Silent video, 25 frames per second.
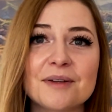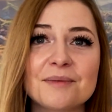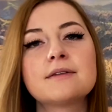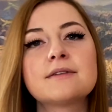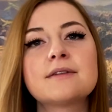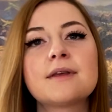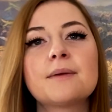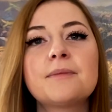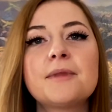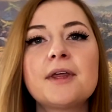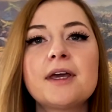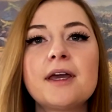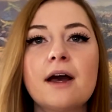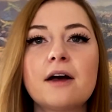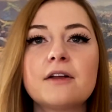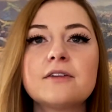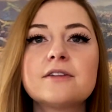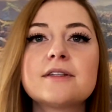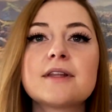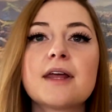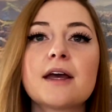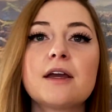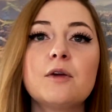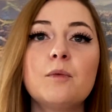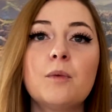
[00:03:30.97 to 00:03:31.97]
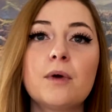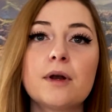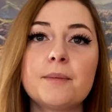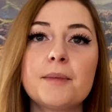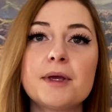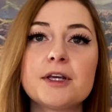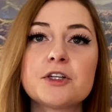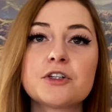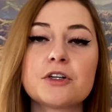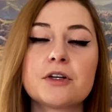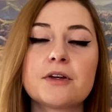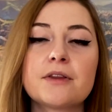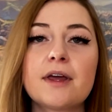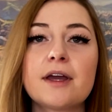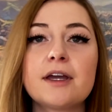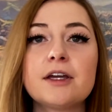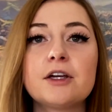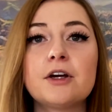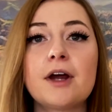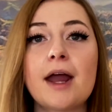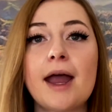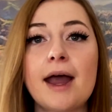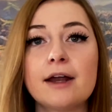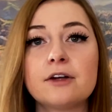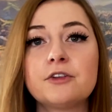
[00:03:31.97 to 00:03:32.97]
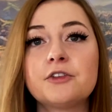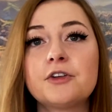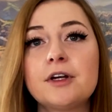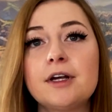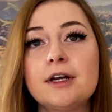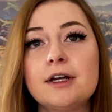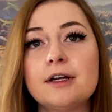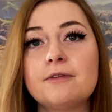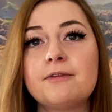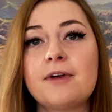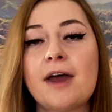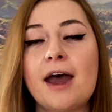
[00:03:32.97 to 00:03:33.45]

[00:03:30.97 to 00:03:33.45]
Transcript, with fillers: Something else that you wanna make sure that your ad creative